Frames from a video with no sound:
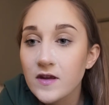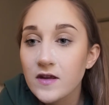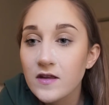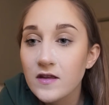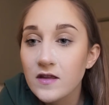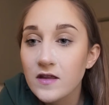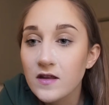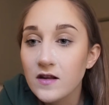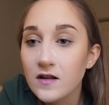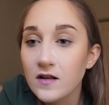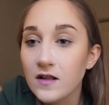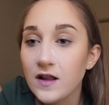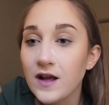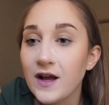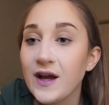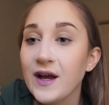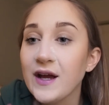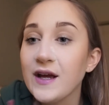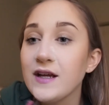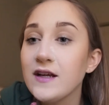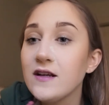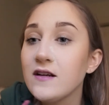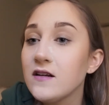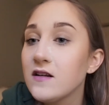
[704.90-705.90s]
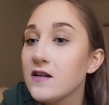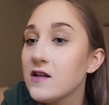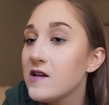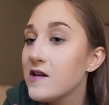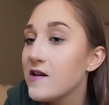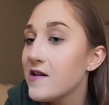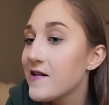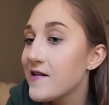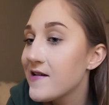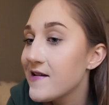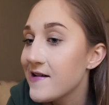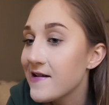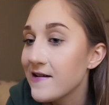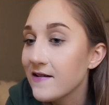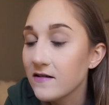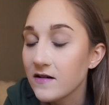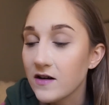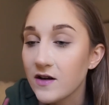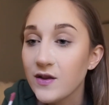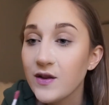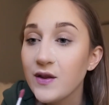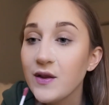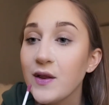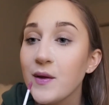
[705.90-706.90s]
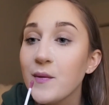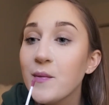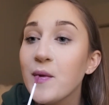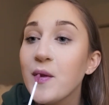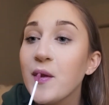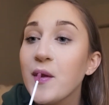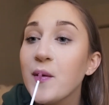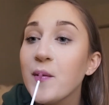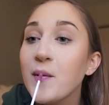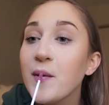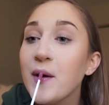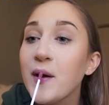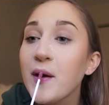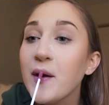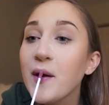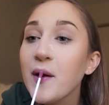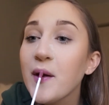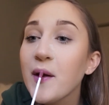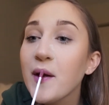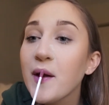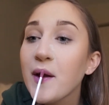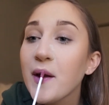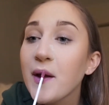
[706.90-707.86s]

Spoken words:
the line around the lip a little bit.